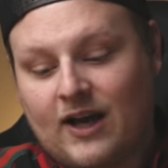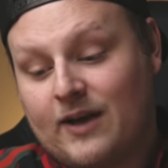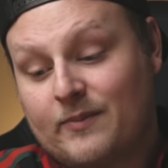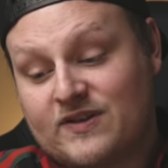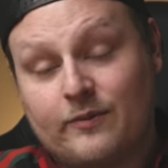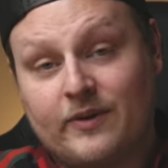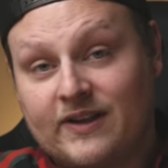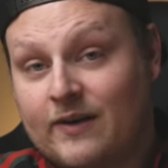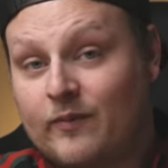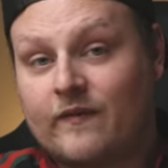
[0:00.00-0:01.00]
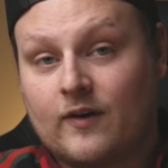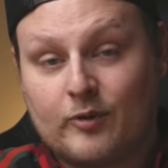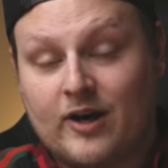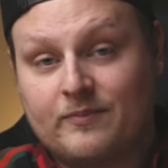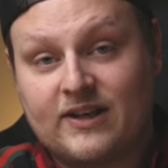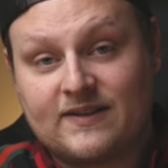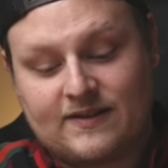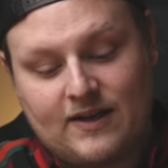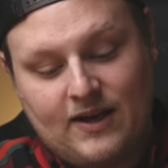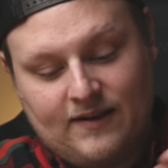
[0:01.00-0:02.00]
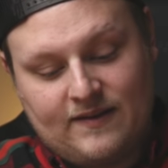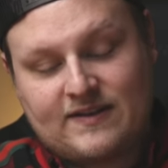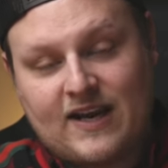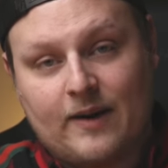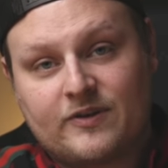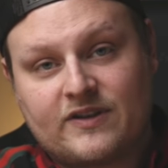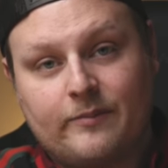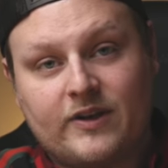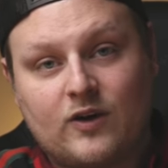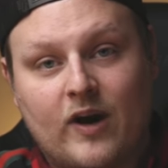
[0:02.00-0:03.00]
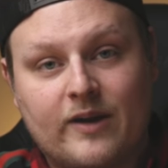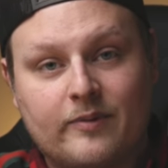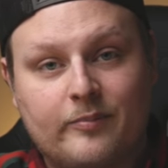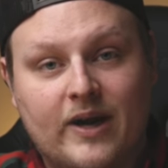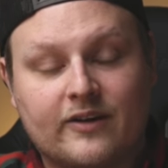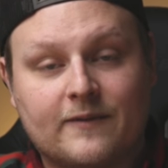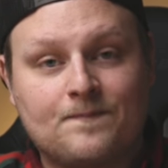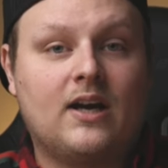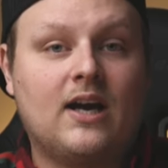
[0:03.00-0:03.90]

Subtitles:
I am assuming that with firmware updates, this camera is going to be quite a bit better.